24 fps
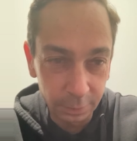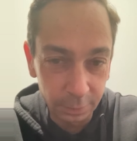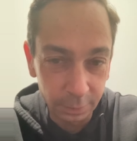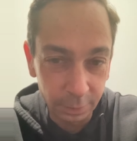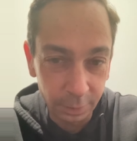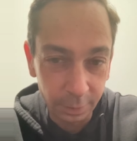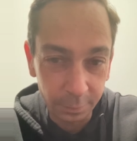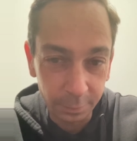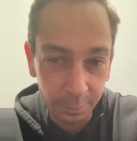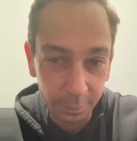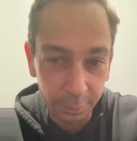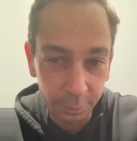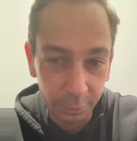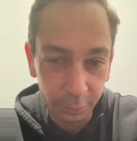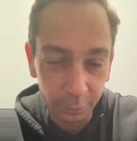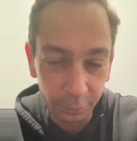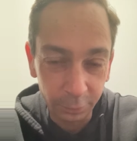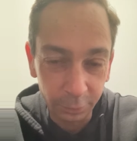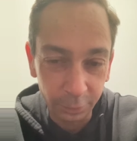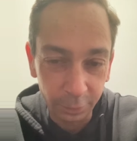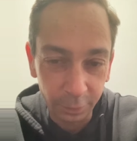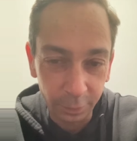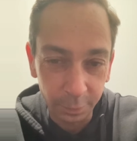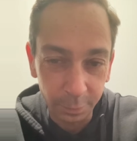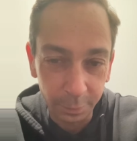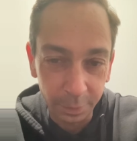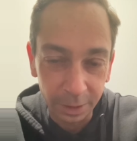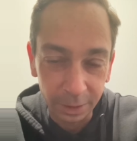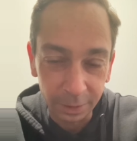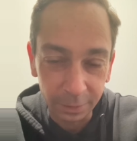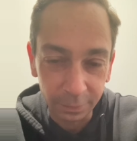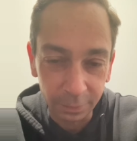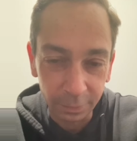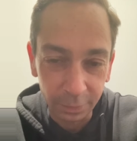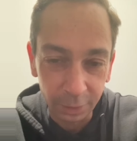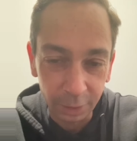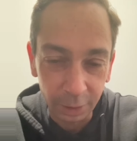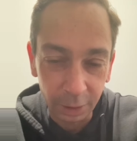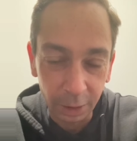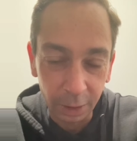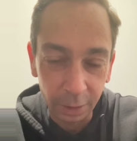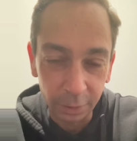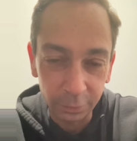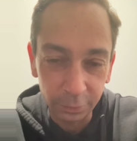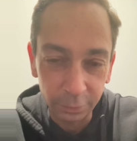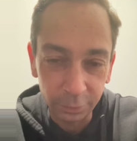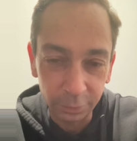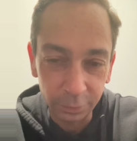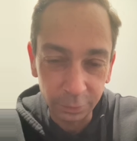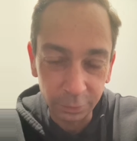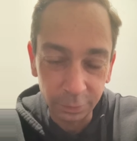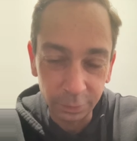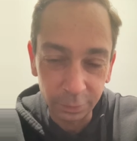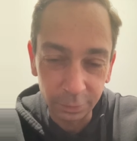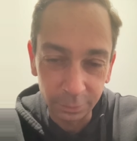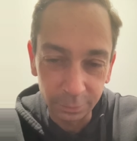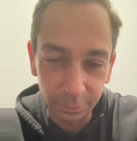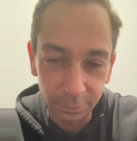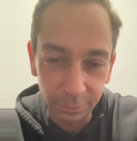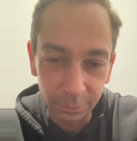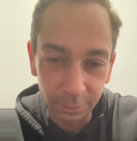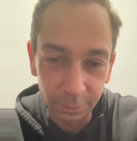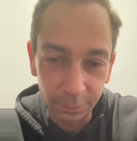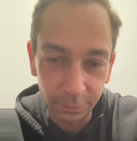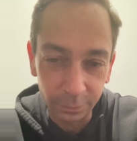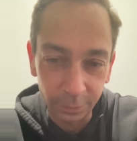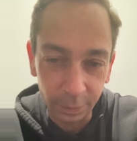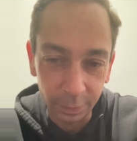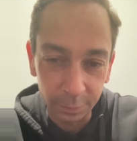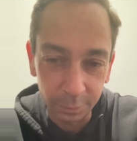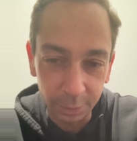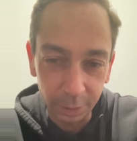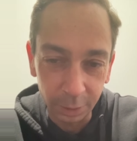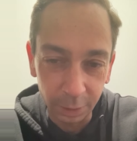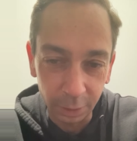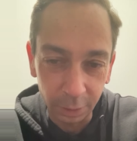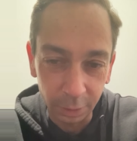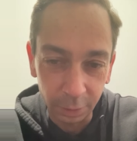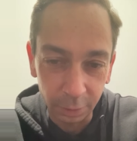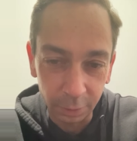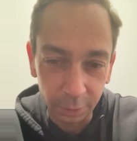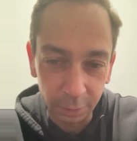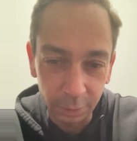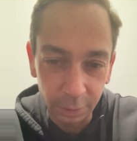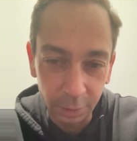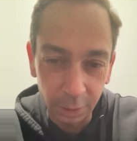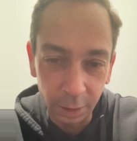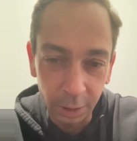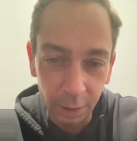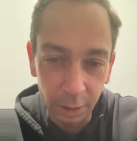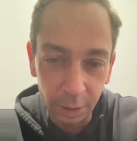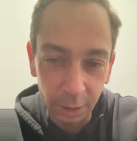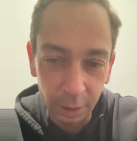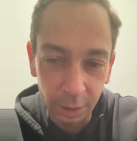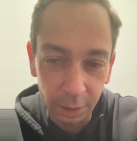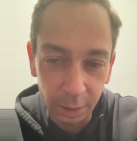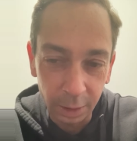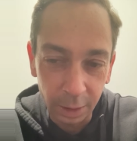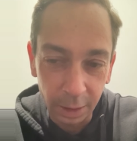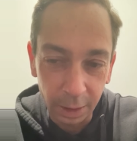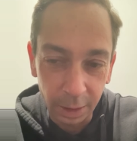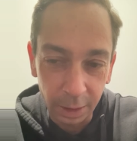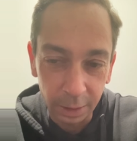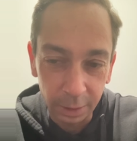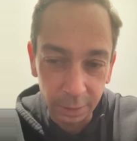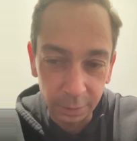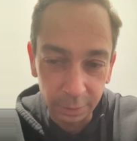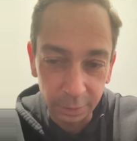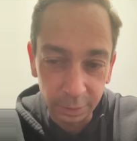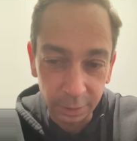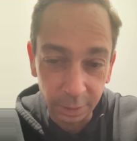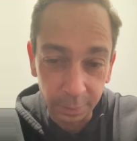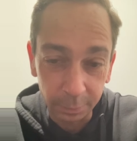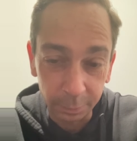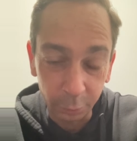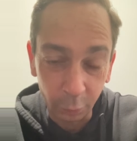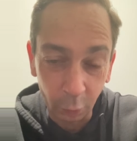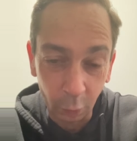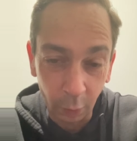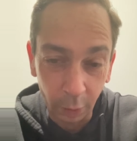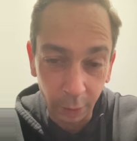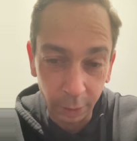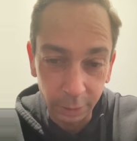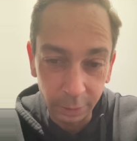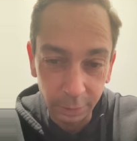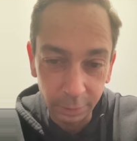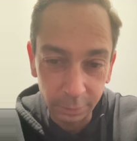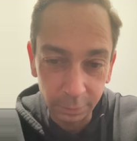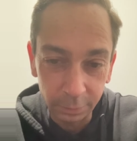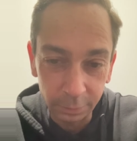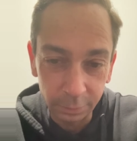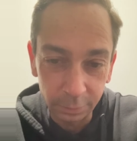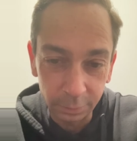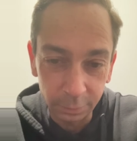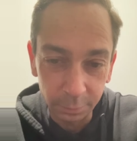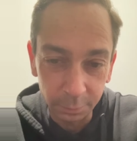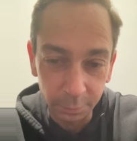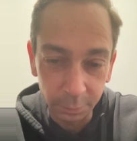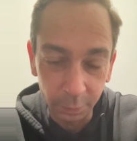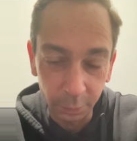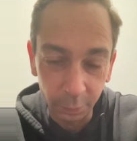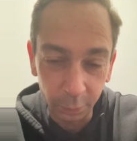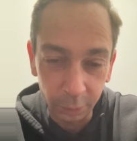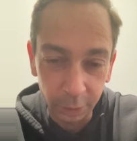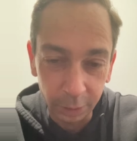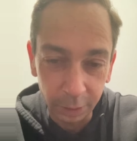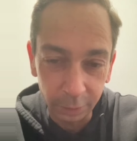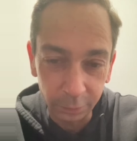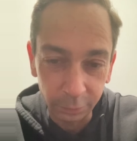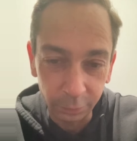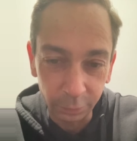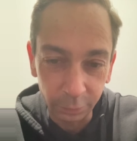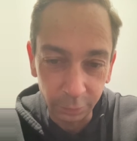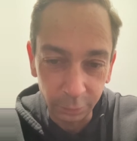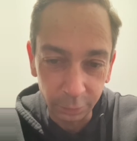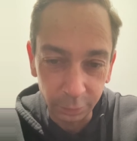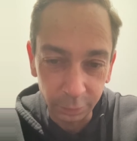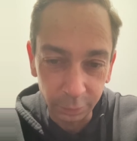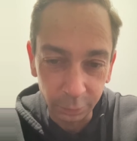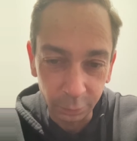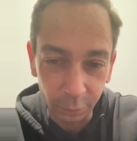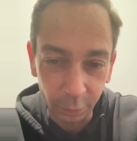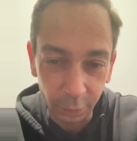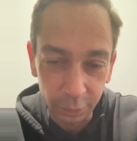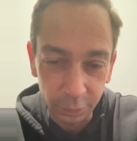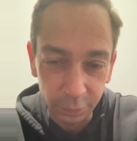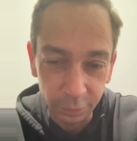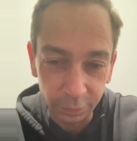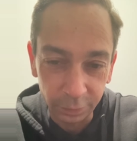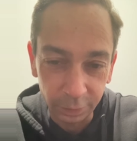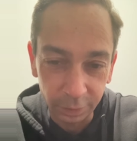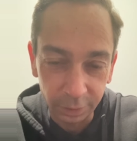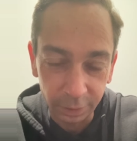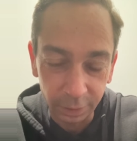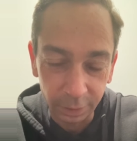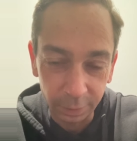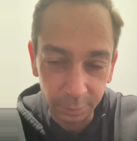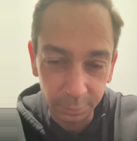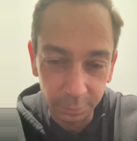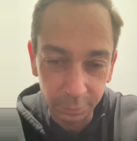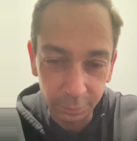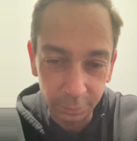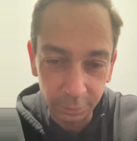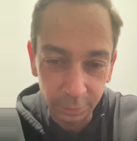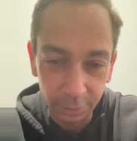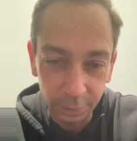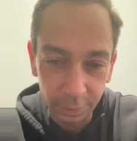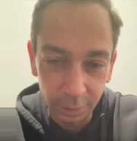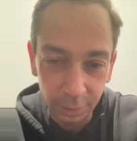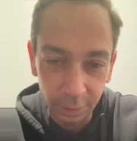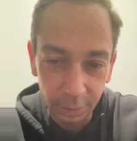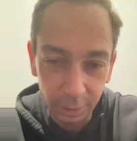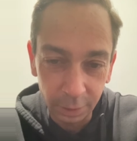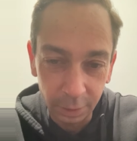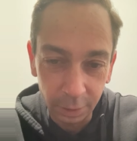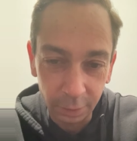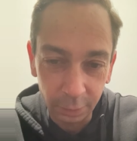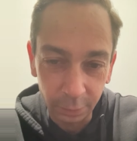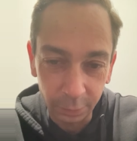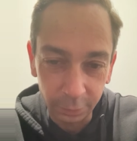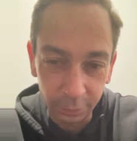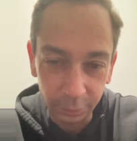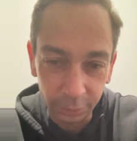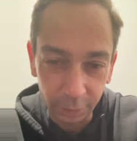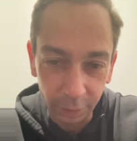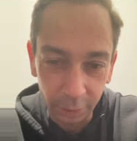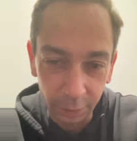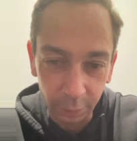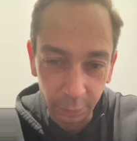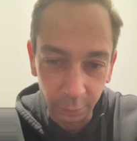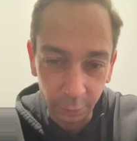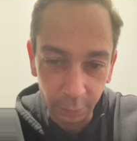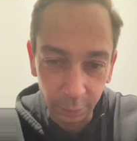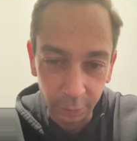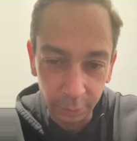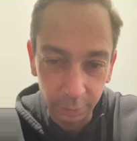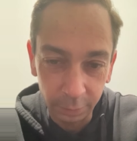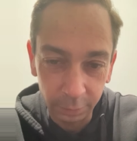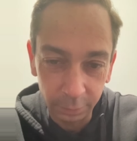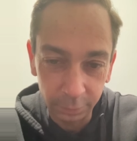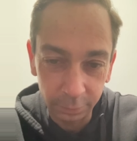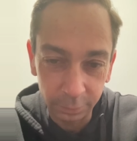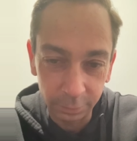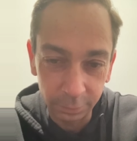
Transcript: I'm pushing something back in the class just to, to find me a little, And kept quiet, but would answer questions at times and always got it right.